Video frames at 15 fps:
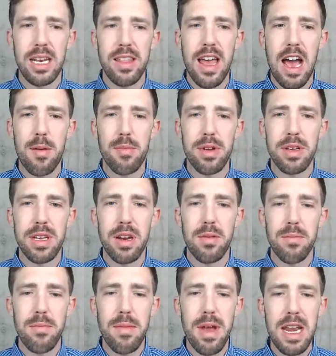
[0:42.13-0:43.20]
that, but you
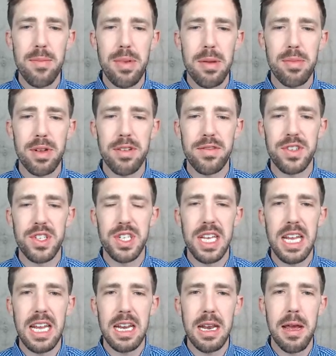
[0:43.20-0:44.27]
know many people have
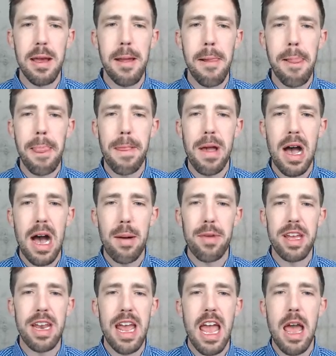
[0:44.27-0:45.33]
seen um,
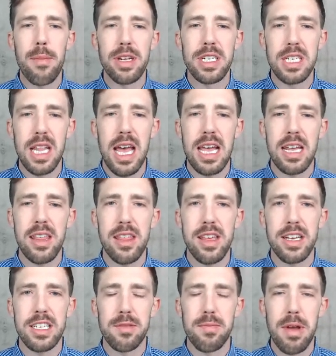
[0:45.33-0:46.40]
an image like
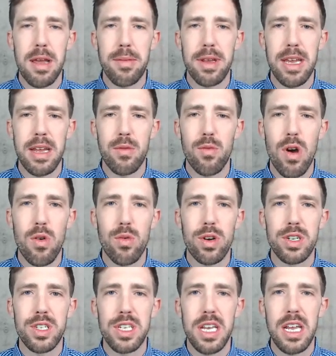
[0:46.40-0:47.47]
this maybe. And what we're
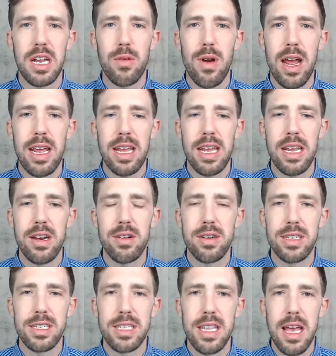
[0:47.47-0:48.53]
seeing right here
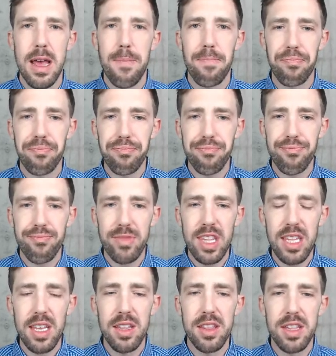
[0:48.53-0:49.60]
is that
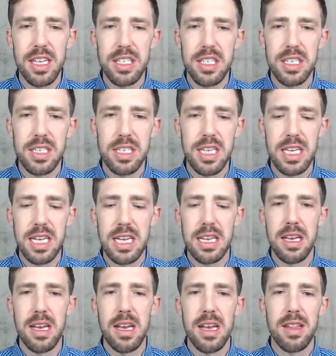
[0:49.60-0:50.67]
this is
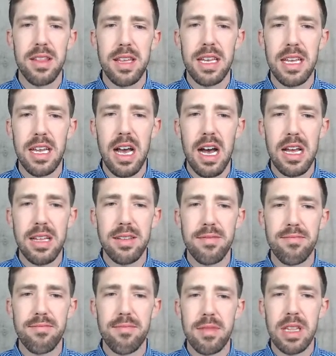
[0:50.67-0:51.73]
the, the
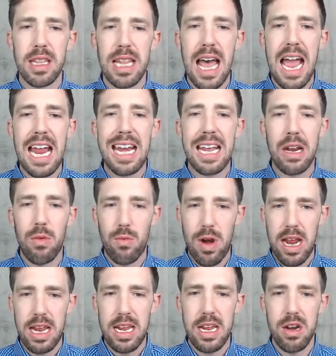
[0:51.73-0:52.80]
gut lining
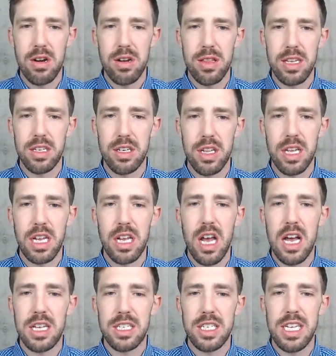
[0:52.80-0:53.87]
right here. These are the
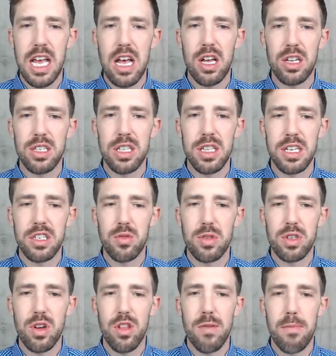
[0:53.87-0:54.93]
gut cells and these are
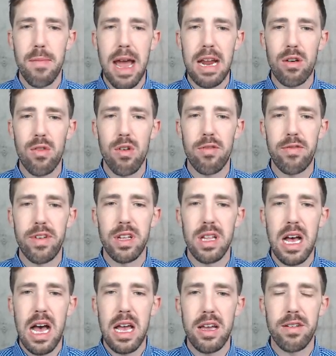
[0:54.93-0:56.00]
what's called the
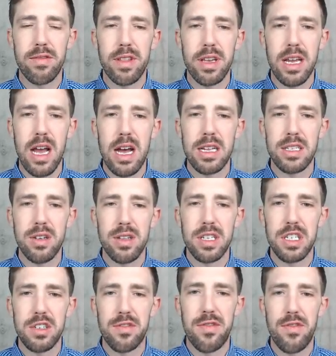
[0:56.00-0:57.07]
microvilli of the gut. And so
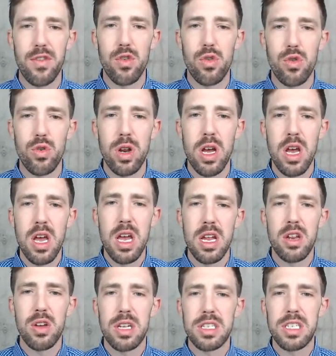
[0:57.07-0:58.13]
this is food.
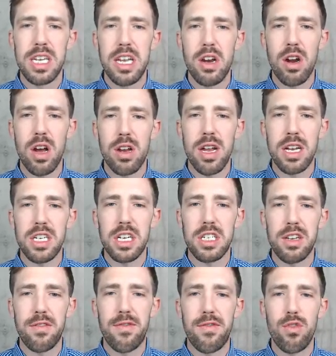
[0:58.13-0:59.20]
You can see here
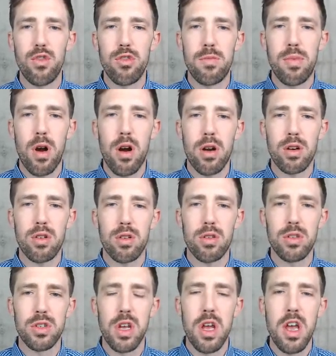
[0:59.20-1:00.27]
undigested food
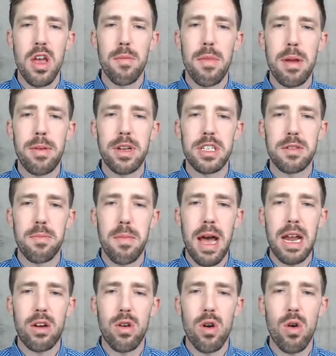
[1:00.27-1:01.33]
particles. Maybe it's
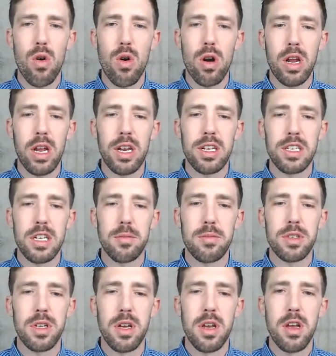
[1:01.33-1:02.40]

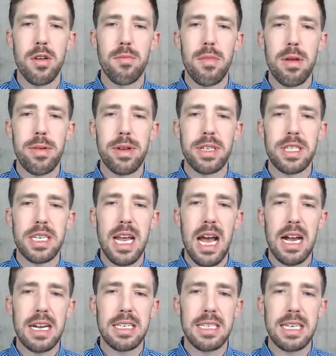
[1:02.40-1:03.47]
microorganisms. Maybe it's
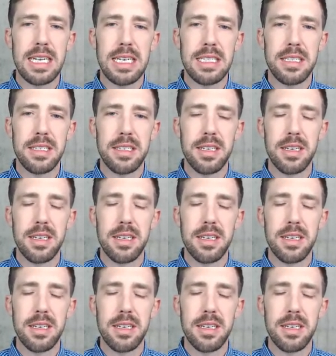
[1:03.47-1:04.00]
toxins.